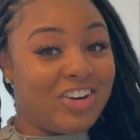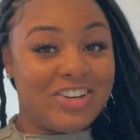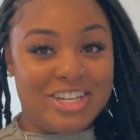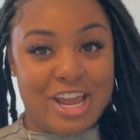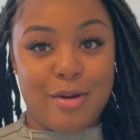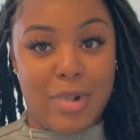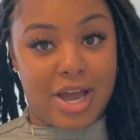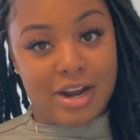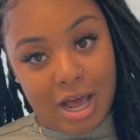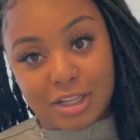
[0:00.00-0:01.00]
who did my
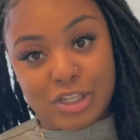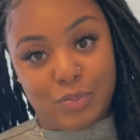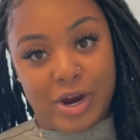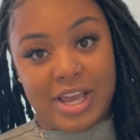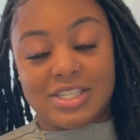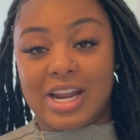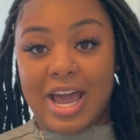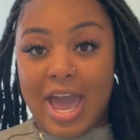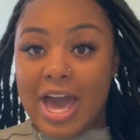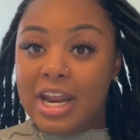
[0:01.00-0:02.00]
knotless braids that I
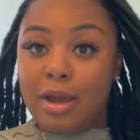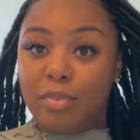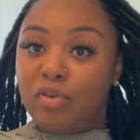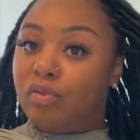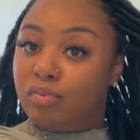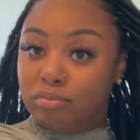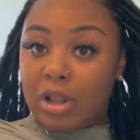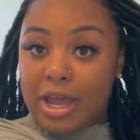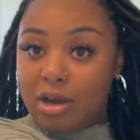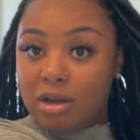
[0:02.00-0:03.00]
had in before,
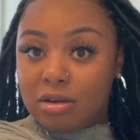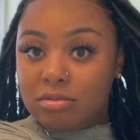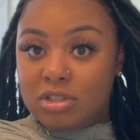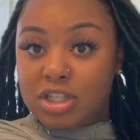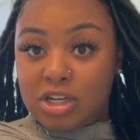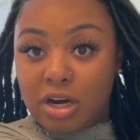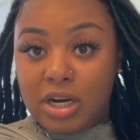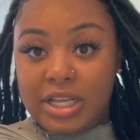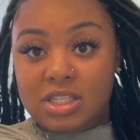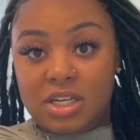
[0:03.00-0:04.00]
like to turn
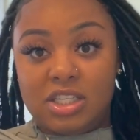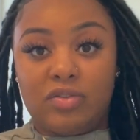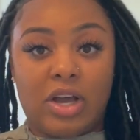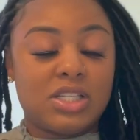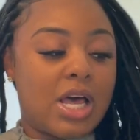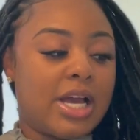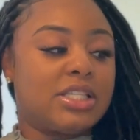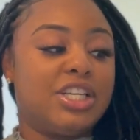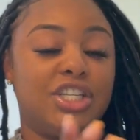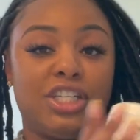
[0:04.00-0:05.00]
into these fox
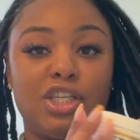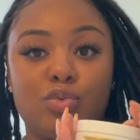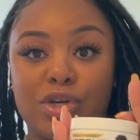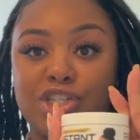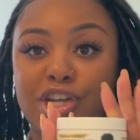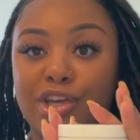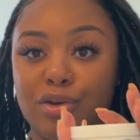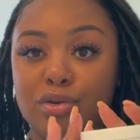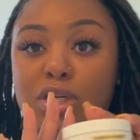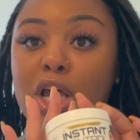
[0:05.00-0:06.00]
flags, this is what she
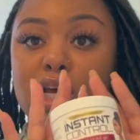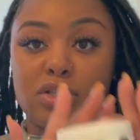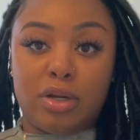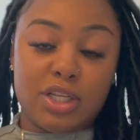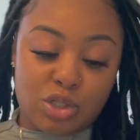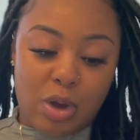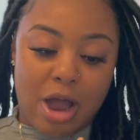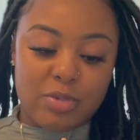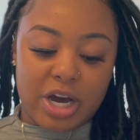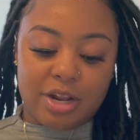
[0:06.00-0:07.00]
used. So this is why
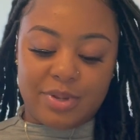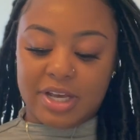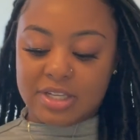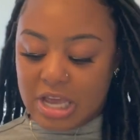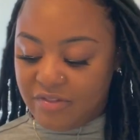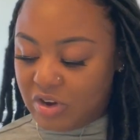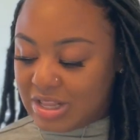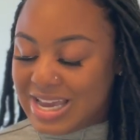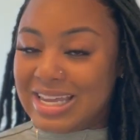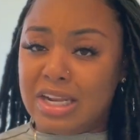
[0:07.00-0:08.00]
I bought it because I felt
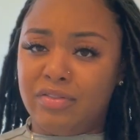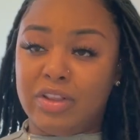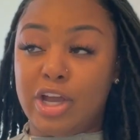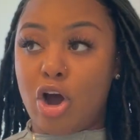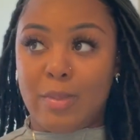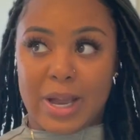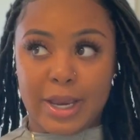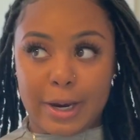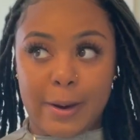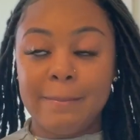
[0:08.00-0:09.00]
like it didn't flake on my
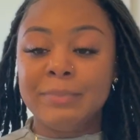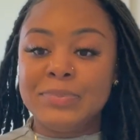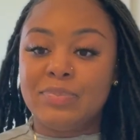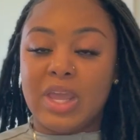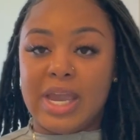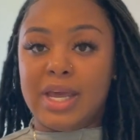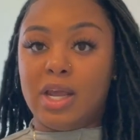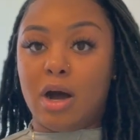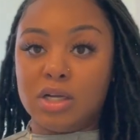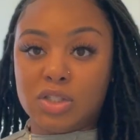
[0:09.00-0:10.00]
hair and it
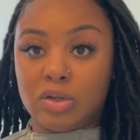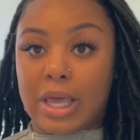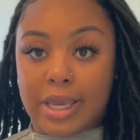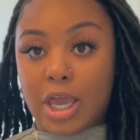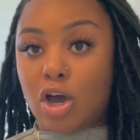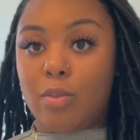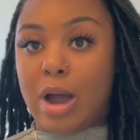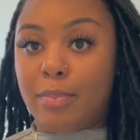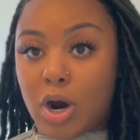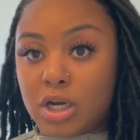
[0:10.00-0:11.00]
also like held
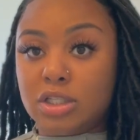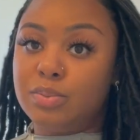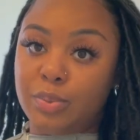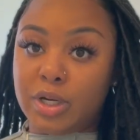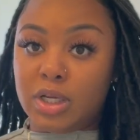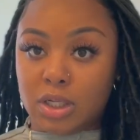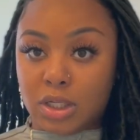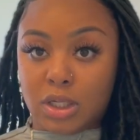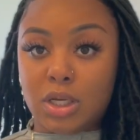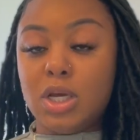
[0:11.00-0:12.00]
my parts pretty
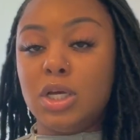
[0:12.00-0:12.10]
good.